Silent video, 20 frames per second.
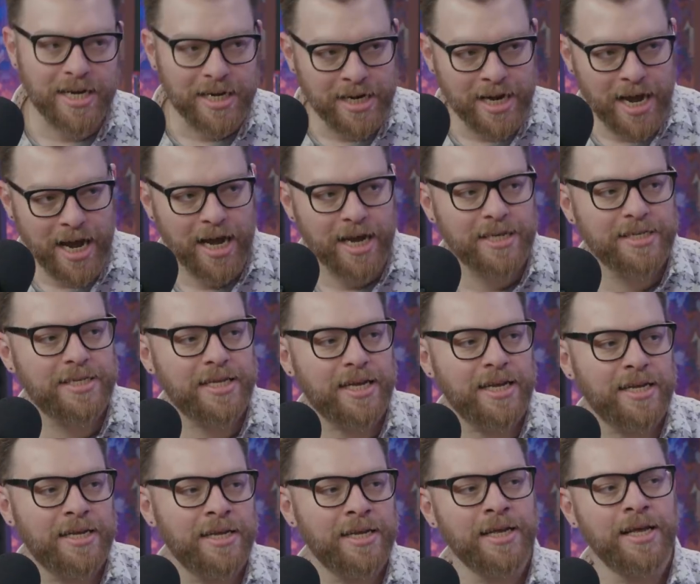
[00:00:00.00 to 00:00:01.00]
connect
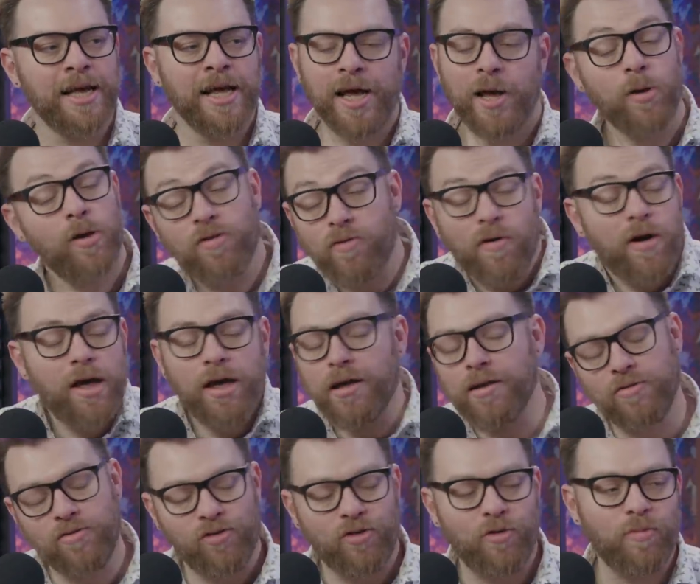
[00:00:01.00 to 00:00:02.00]
and it's great
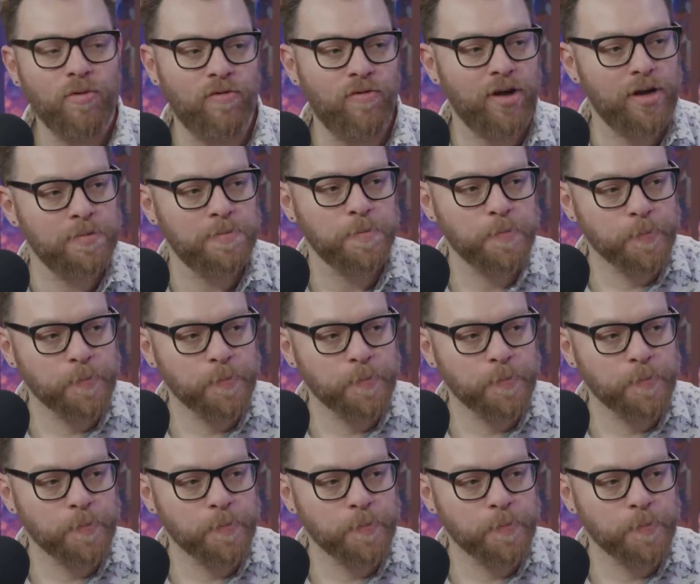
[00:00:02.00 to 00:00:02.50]
it's super fun